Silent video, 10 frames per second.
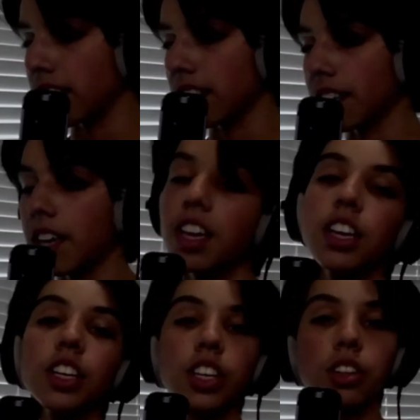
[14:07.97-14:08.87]
like,
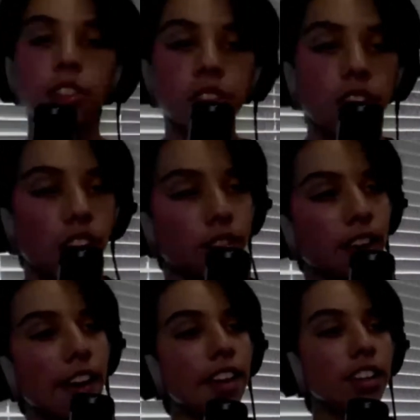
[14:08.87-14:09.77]
there's a lot of
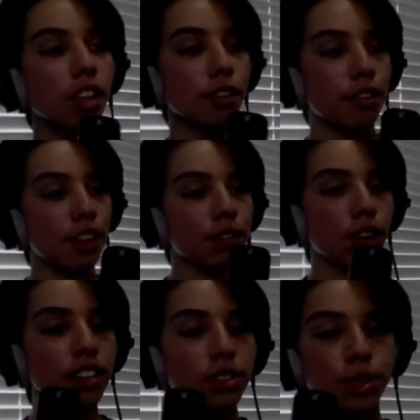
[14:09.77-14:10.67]
I've had a lot of fake
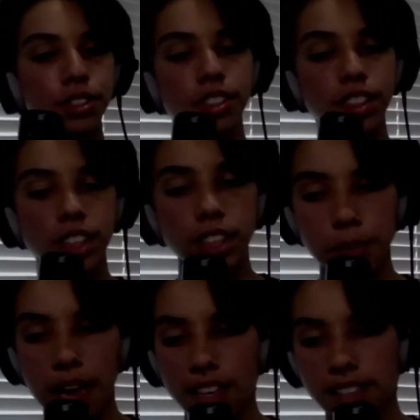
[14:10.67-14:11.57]
friends recently
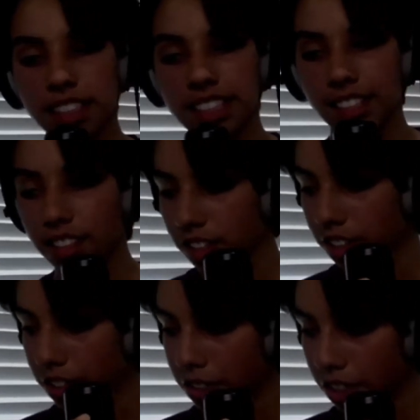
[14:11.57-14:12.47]
this past year
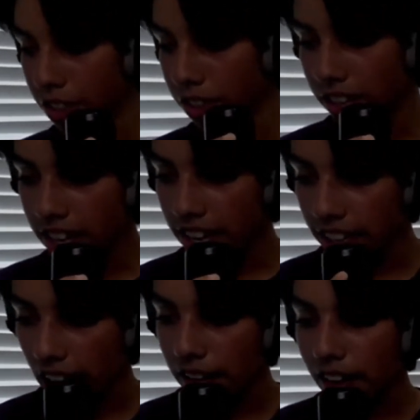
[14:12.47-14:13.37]
or so.
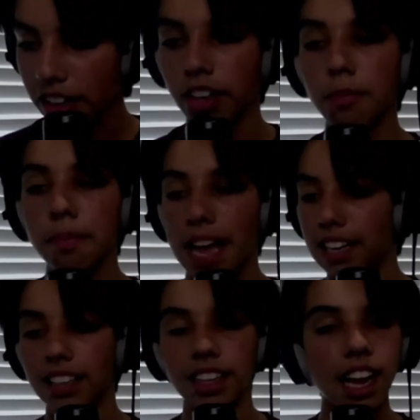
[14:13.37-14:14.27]
Like I had to cut
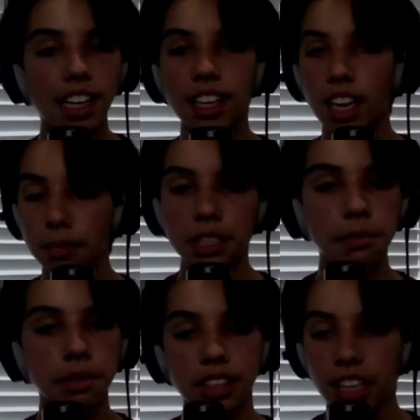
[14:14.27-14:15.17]
back a lot of
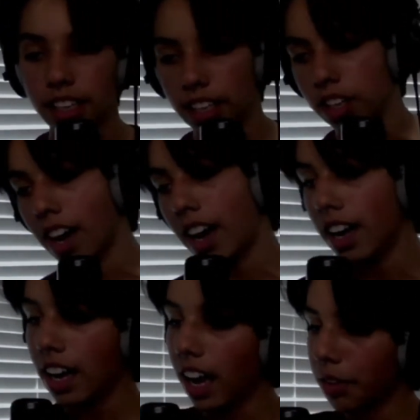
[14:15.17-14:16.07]
people. Like, I
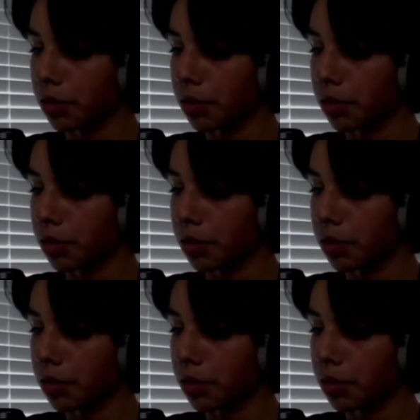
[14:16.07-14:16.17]
was